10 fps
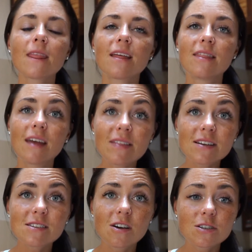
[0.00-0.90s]
Then
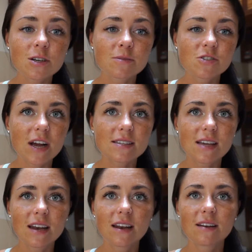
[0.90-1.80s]
there's long-term stress
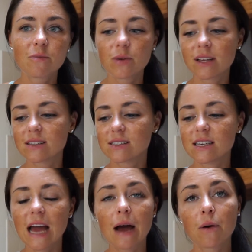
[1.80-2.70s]
and we can
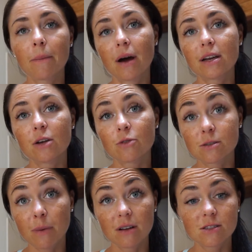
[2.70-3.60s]
see how our body
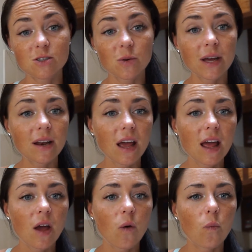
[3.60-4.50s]
responds to it,
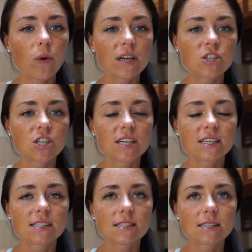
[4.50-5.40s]
which
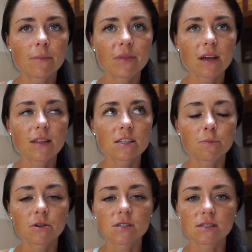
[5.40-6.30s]
is something that's
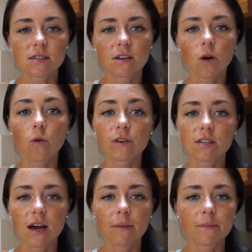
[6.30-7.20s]
persistent over
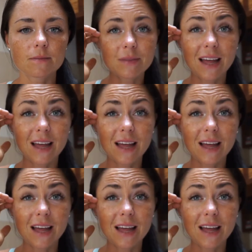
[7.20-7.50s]
time.